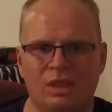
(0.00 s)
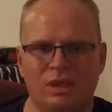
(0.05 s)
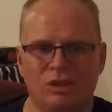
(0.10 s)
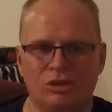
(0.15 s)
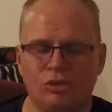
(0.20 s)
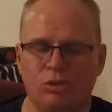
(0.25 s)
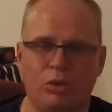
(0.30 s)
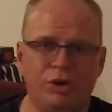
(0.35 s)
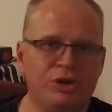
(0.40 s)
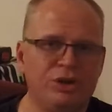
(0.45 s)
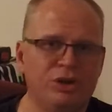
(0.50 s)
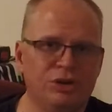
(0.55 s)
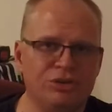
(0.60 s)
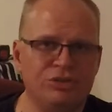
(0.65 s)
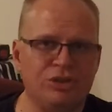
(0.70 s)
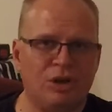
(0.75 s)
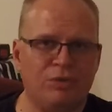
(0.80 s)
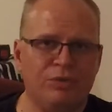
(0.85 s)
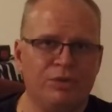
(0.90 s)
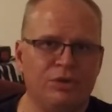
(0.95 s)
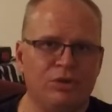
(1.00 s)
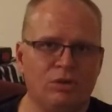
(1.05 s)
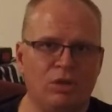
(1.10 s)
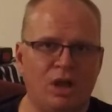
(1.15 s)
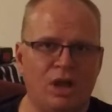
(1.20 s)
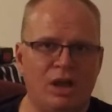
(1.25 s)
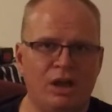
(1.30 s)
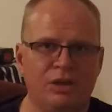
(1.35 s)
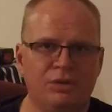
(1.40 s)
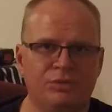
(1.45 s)
20 years off of your
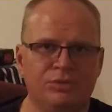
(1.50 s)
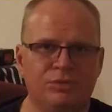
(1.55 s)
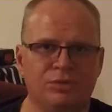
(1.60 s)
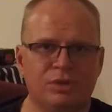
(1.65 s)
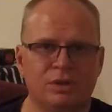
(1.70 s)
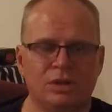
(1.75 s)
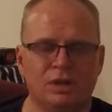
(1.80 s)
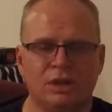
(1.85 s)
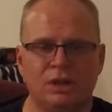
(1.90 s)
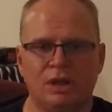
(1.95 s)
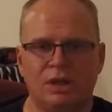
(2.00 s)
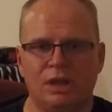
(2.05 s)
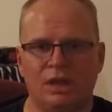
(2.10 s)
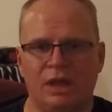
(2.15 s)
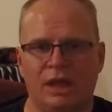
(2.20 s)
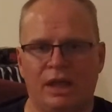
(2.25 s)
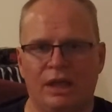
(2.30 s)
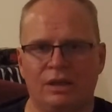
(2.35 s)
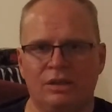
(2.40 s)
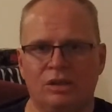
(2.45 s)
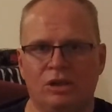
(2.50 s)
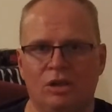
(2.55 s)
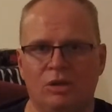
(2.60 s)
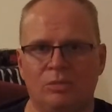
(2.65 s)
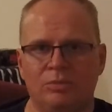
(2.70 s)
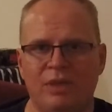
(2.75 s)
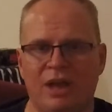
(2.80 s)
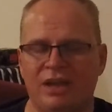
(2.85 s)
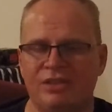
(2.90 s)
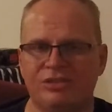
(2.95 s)
life.
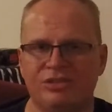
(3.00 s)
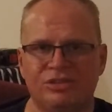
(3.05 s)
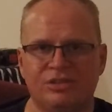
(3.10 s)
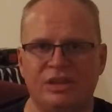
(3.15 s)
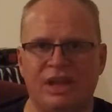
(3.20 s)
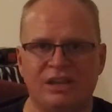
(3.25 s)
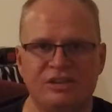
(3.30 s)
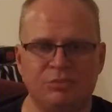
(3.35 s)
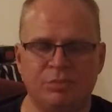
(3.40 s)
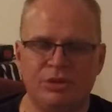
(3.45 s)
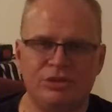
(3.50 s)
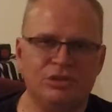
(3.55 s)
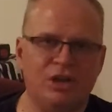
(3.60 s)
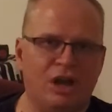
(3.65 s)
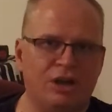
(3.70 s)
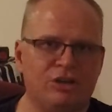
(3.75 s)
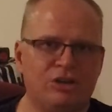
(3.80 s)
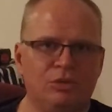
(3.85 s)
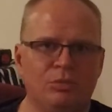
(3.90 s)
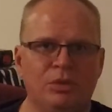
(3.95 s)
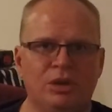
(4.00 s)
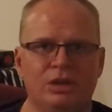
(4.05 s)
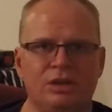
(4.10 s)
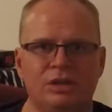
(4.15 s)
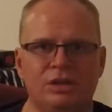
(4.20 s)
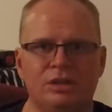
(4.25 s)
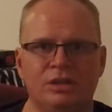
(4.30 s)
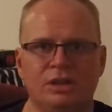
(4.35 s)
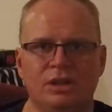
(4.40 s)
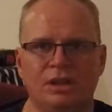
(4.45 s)
And that's been
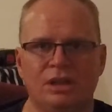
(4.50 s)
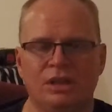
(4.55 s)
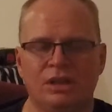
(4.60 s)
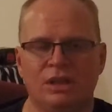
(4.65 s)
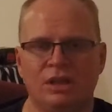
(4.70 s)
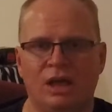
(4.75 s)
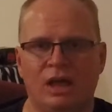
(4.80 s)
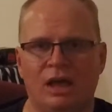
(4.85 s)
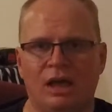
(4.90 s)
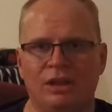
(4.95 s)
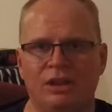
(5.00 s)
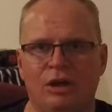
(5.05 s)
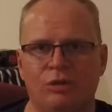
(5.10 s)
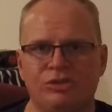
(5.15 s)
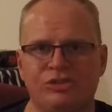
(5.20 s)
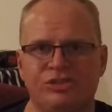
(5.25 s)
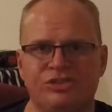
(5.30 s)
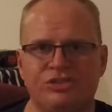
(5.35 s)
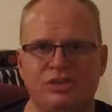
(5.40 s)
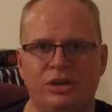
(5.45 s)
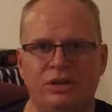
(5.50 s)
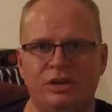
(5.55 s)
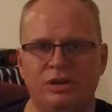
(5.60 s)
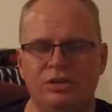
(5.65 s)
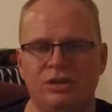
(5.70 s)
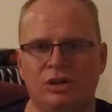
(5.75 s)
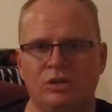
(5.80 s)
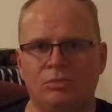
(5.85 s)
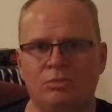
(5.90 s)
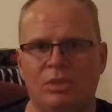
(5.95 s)
documented. That was a study
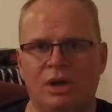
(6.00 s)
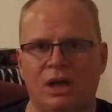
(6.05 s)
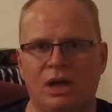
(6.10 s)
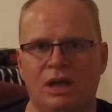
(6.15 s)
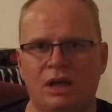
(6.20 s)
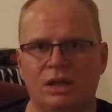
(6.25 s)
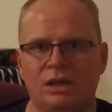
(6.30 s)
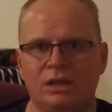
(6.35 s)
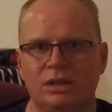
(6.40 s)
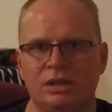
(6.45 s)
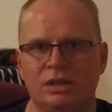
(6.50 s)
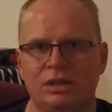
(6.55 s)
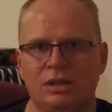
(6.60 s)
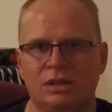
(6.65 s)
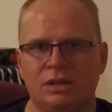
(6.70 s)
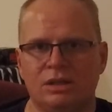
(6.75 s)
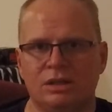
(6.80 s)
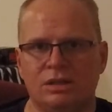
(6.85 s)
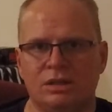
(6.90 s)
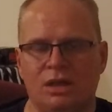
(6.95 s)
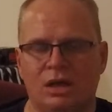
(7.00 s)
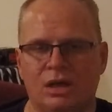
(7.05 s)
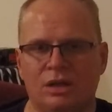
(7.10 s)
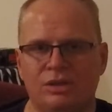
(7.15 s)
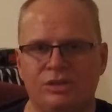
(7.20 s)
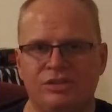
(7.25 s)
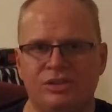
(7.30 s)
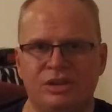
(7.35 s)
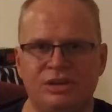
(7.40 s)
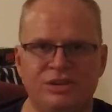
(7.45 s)
done by the
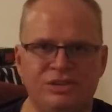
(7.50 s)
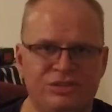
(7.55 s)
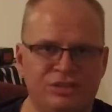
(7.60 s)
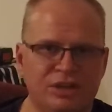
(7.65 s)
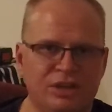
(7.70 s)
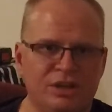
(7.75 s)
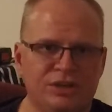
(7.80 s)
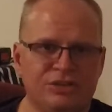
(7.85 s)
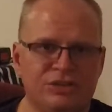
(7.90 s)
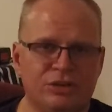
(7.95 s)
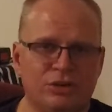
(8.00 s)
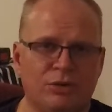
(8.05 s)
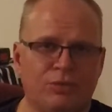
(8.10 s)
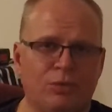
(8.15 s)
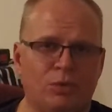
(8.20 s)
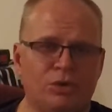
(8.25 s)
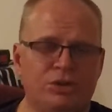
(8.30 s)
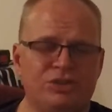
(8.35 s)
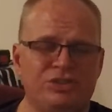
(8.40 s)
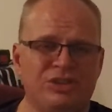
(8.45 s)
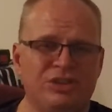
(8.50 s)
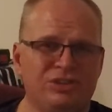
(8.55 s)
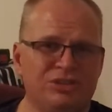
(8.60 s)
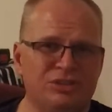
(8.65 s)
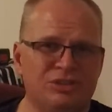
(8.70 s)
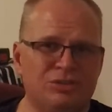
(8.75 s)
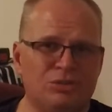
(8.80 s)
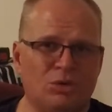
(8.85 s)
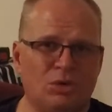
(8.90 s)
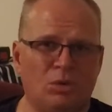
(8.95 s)
CDC, Center for Disease
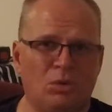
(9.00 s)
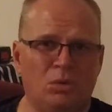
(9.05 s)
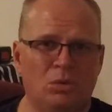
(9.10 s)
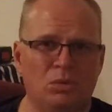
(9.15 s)
Control.